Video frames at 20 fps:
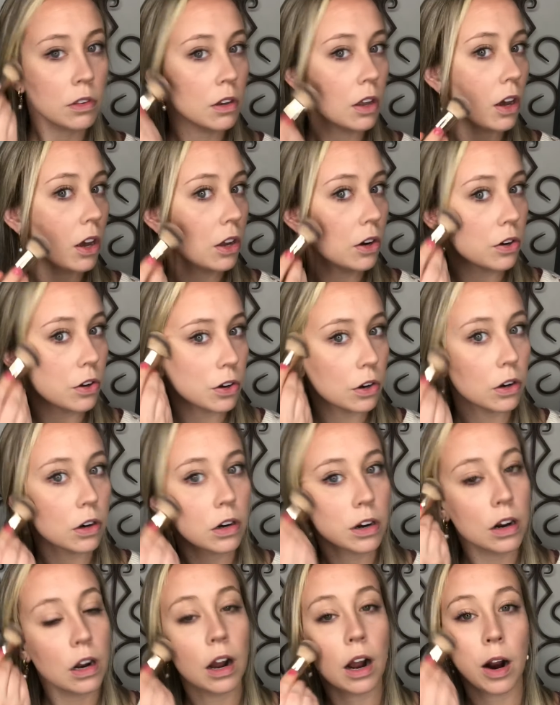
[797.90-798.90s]
under
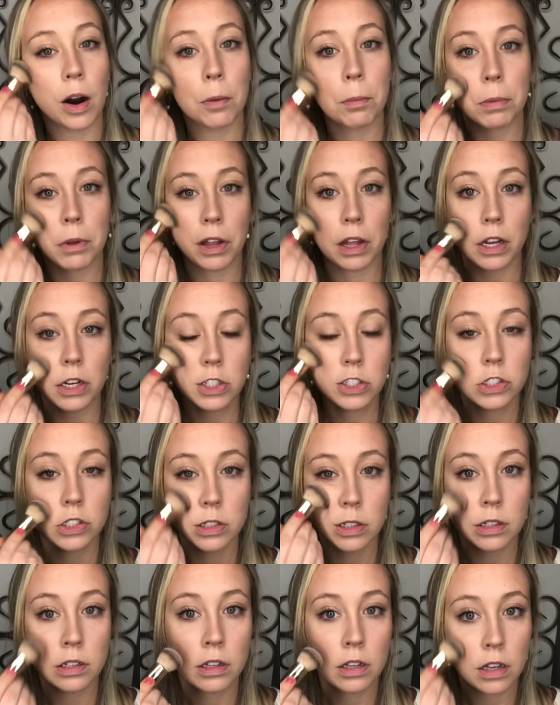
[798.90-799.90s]
our blush
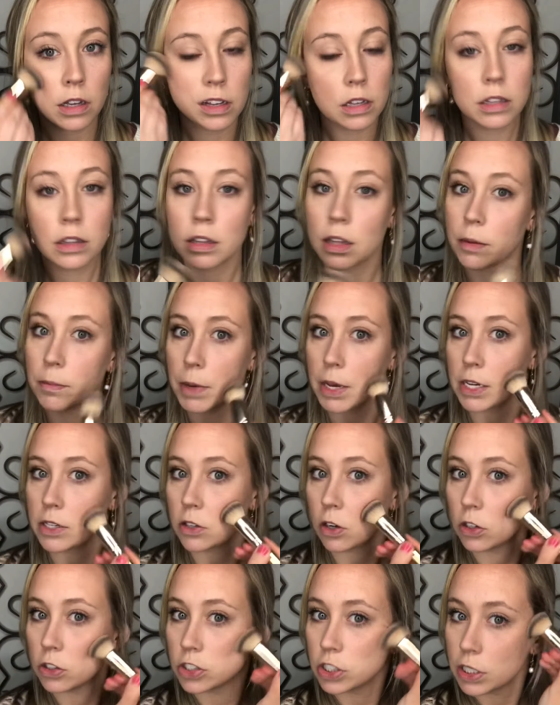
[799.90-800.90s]
that makes
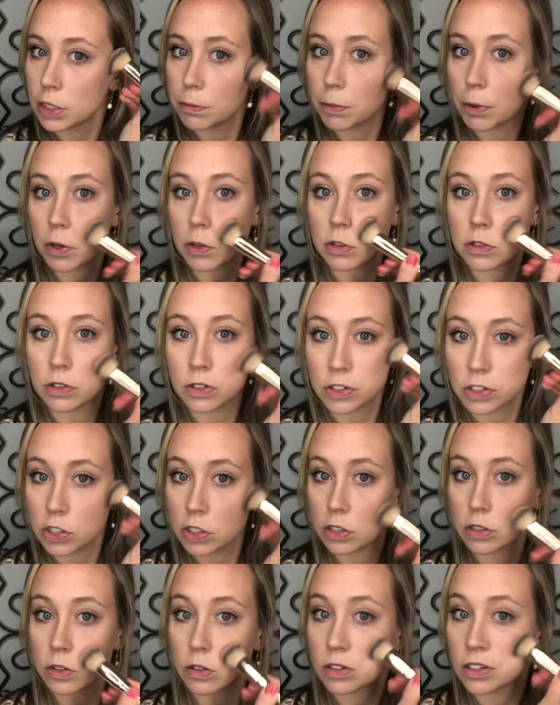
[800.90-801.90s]
our cheekbones look
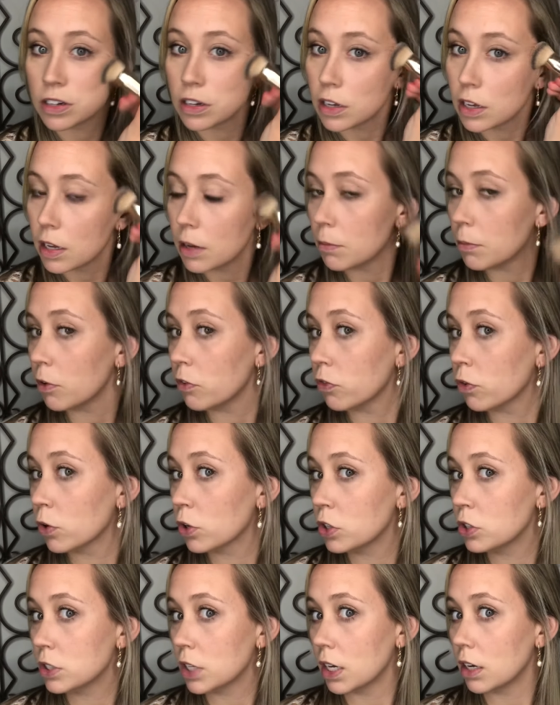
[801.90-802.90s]
chiseled. Before
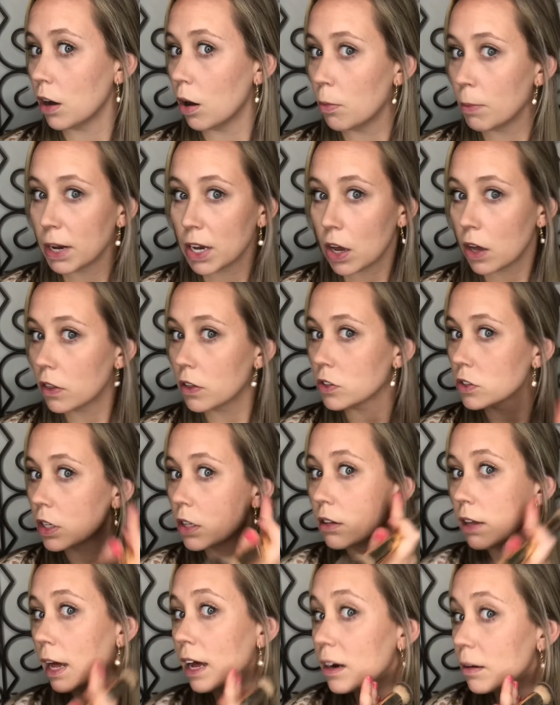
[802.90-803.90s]
you say, oh my God, there's a
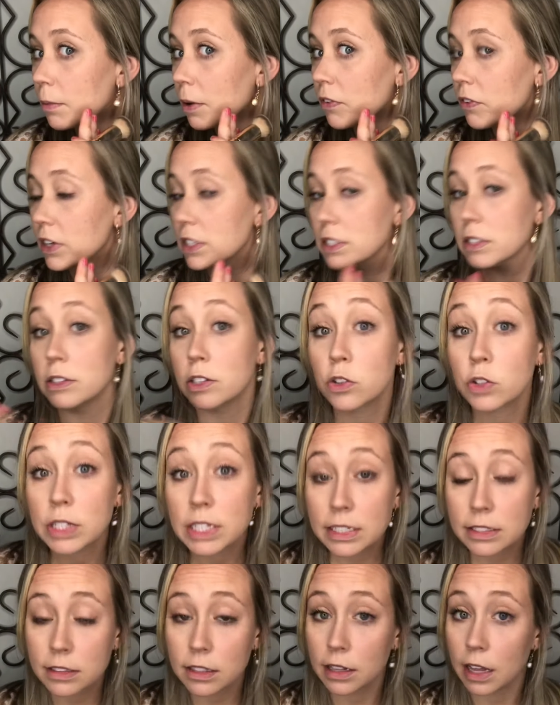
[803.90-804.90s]
line on my face, there
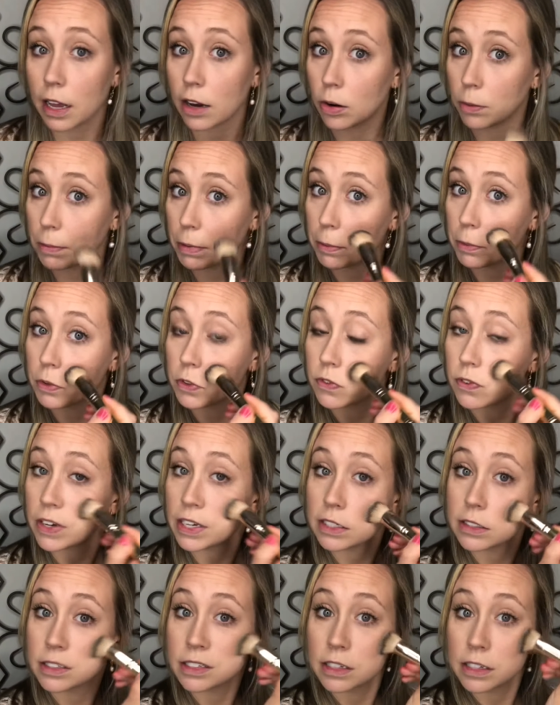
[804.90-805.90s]
is a line on people's
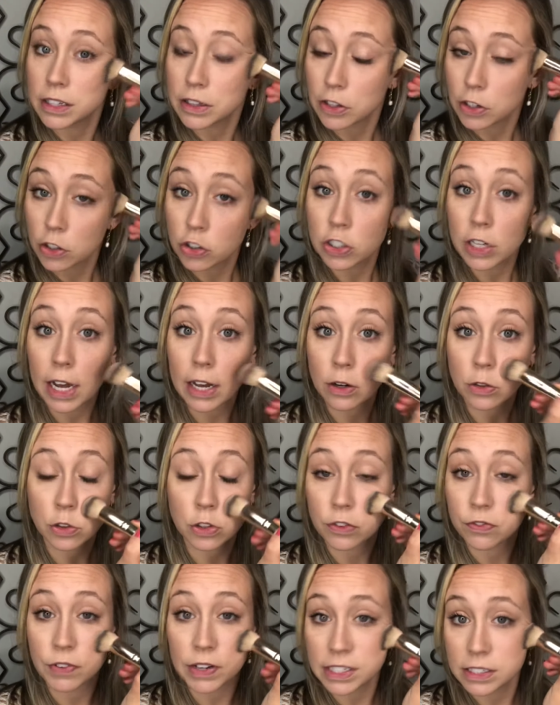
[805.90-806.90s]
face. There's shadows. Your
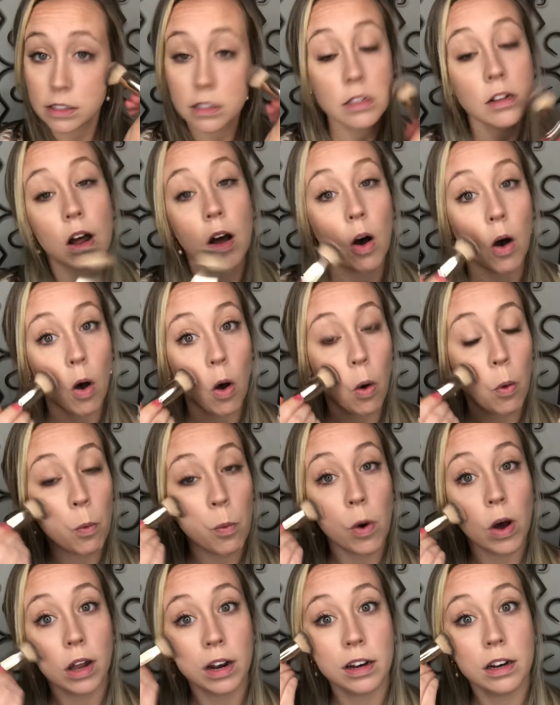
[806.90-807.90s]
face is not all
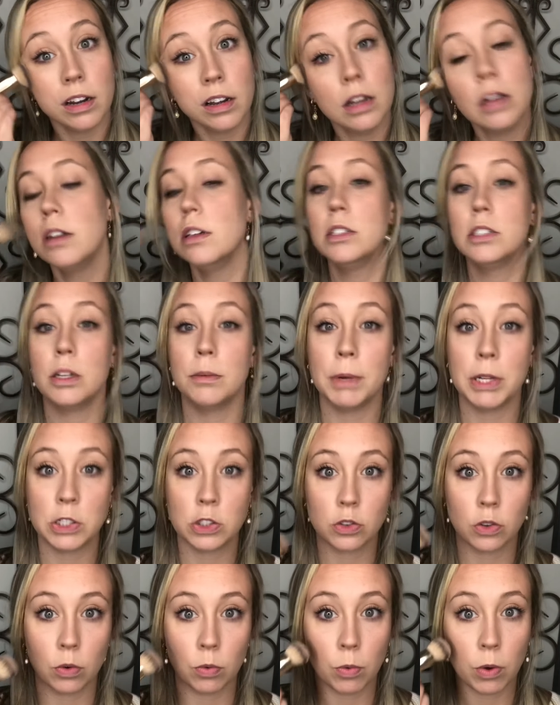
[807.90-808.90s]
one
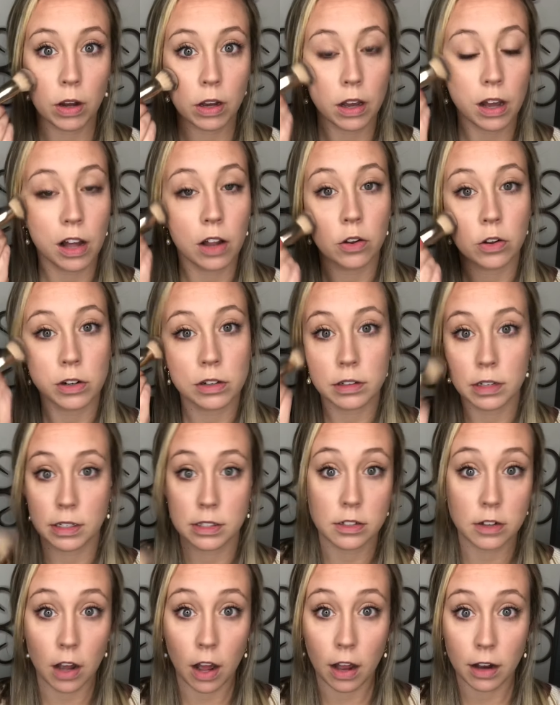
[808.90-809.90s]
dimensional, one color. It's
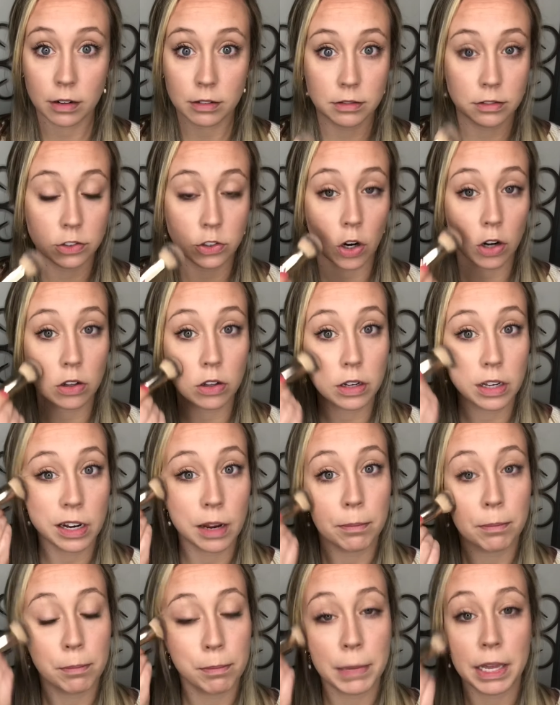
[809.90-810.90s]
not. Start looking
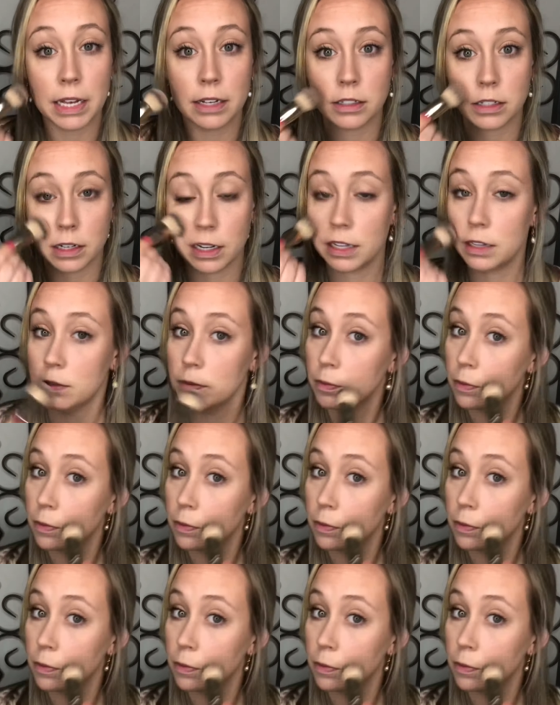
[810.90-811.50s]
at men today.